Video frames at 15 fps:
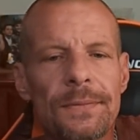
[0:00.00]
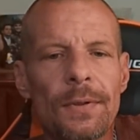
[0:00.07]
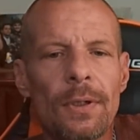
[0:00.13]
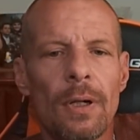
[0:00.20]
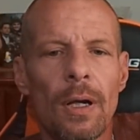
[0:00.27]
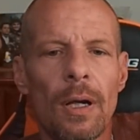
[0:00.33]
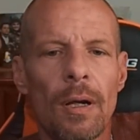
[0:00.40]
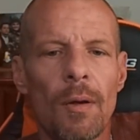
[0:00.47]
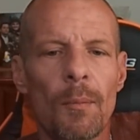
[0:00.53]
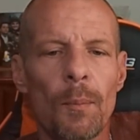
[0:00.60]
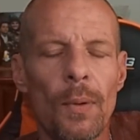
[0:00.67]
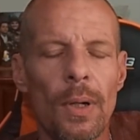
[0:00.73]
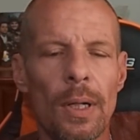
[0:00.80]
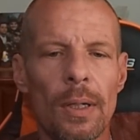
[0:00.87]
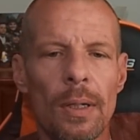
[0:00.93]

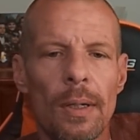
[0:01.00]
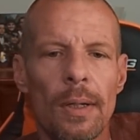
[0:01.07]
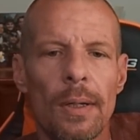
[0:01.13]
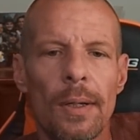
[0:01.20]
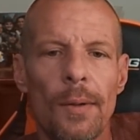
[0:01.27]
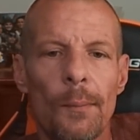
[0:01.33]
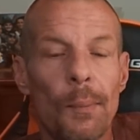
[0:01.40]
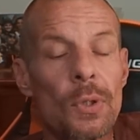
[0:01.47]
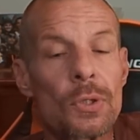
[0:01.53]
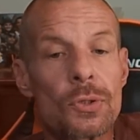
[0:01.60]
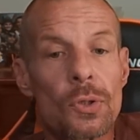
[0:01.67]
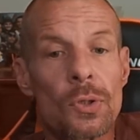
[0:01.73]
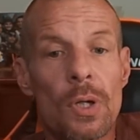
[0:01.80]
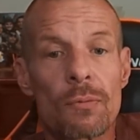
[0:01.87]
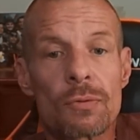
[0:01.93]
But
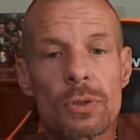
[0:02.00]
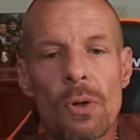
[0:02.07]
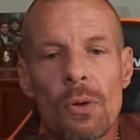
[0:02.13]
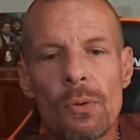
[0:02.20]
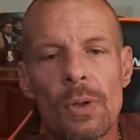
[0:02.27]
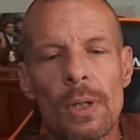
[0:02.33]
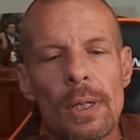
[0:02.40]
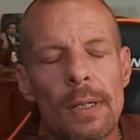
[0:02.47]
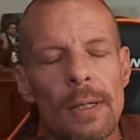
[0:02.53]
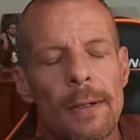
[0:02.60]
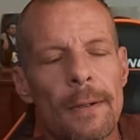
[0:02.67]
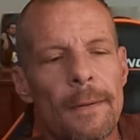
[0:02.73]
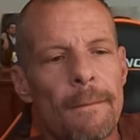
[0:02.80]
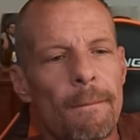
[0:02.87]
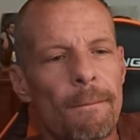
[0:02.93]
sure enough, so
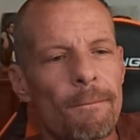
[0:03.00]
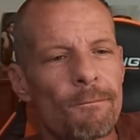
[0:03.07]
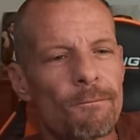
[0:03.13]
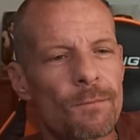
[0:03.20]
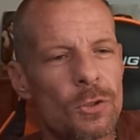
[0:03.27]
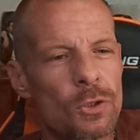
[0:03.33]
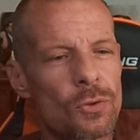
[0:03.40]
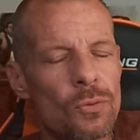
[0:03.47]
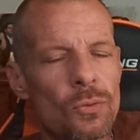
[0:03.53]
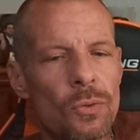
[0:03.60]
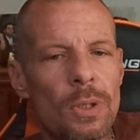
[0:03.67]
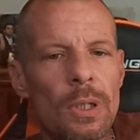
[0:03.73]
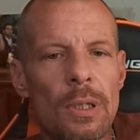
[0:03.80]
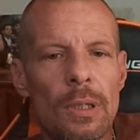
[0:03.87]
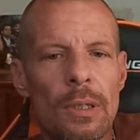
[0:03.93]
to
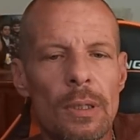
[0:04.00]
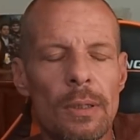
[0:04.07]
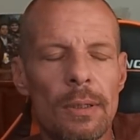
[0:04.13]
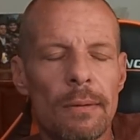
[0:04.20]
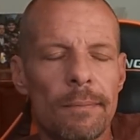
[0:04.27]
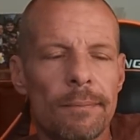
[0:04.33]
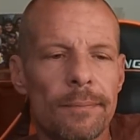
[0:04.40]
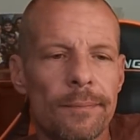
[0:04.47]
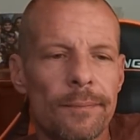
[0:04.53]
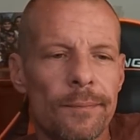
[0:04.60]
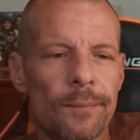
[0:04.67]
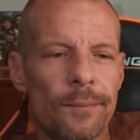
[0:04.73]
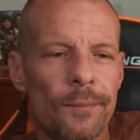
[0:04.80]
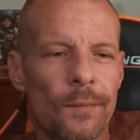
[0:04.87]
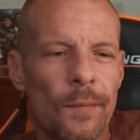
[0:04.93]
the,
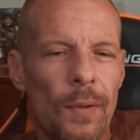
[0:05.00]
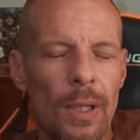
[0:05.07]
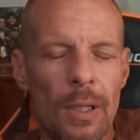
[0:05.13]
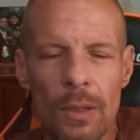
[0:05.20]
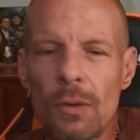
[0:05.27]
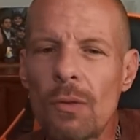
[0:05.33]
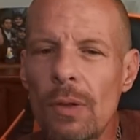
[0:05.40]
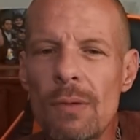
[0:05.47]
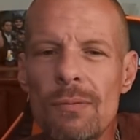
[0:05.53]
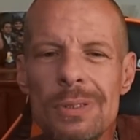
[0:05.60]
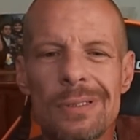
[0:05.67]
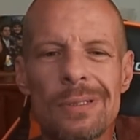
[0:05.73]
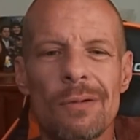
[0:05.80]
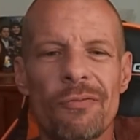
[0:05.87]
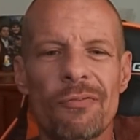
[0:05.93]
even
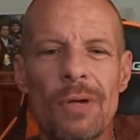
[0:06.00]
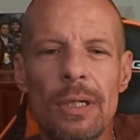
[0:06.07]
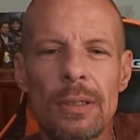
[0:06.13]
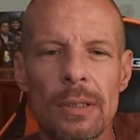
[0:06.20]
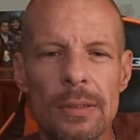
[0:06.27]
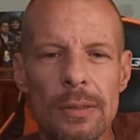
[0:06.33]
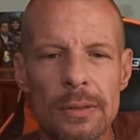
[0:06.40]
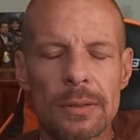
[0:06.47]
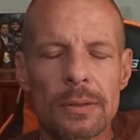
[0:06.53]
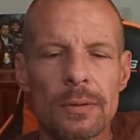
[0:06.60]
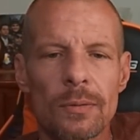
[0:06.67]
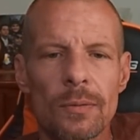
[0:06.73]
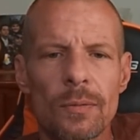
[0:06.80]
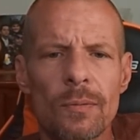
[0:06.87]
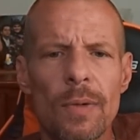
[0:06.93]
to the fellas,
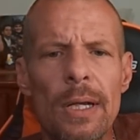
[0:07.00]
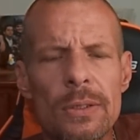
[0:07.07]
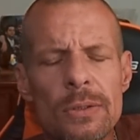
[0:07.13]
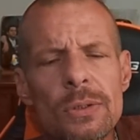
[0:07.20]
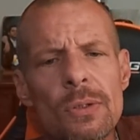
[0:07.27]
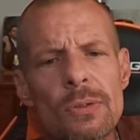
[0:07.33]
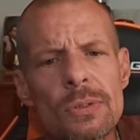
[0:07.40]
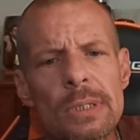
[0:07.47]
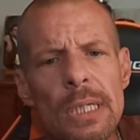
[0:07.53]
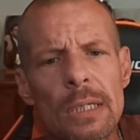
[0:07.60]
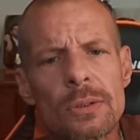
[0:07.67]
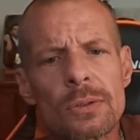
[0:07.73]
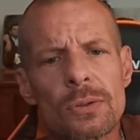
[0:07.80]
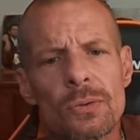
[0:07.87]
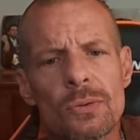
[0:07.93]
right? Certain
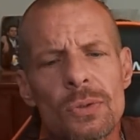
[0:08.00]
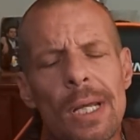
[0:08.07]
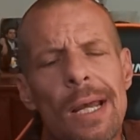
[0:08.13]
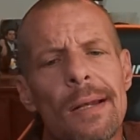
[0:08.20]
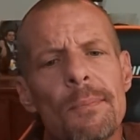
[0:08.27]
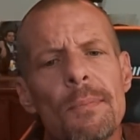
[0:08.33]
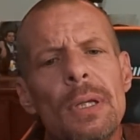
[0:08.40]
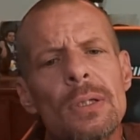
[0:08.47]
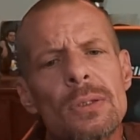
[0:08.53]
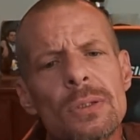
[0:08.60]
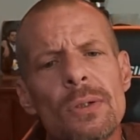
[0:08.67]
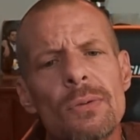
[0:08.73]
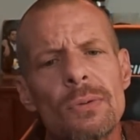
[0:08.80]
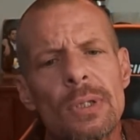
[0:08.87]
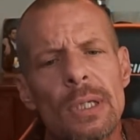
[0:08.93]
tattoos kind of mean
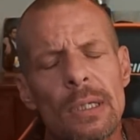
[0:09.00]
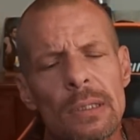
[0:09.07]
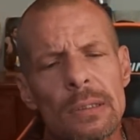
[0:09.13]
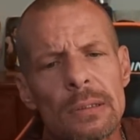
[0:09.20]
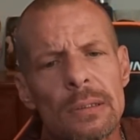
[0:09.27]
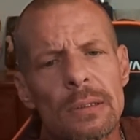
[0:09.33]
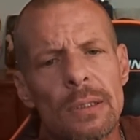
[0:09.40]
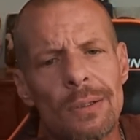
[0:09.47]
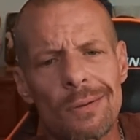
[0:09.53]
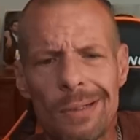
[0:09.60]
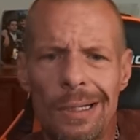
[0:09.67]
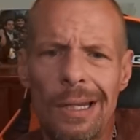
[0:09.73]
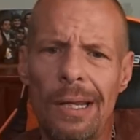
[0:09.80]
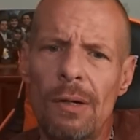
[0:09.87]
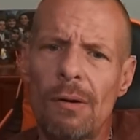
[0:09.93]
certain things, and
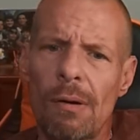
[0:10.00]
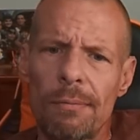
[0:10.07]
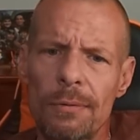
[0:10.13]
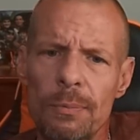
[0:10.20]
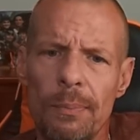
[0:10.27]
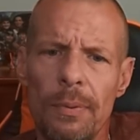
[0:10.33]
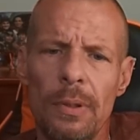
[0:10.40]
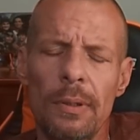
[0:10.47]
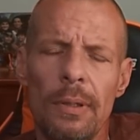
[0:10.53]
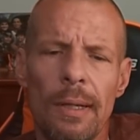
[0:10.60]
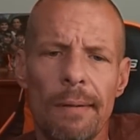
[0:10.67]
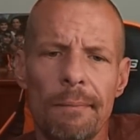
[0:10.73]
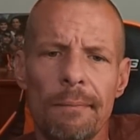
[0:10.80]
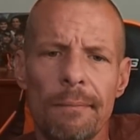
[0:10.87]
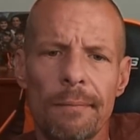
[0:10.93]
the NR was pretty
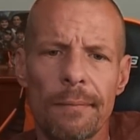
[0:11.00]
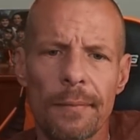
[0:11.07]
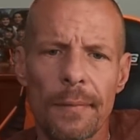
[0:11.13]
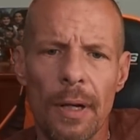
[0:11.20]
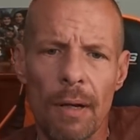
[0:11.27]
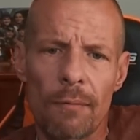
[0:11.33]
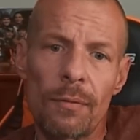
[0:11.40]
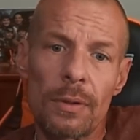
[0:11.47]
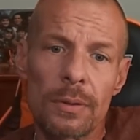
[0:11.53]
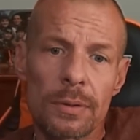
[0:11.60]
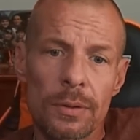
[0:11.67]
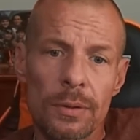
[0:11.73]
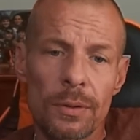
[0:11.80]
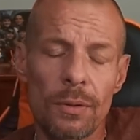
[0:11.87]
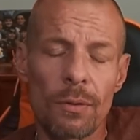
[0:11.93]
damn
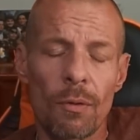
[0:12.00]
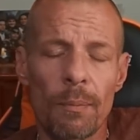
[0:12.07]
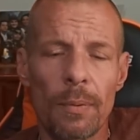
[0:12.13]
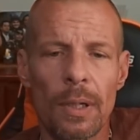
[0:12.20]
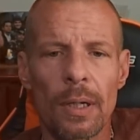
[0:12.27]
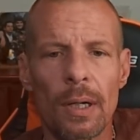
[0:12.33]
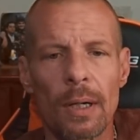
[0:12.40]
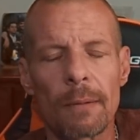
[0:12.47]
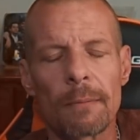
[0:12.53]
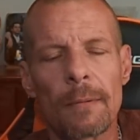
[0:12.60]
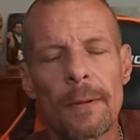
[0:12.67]
obvious, but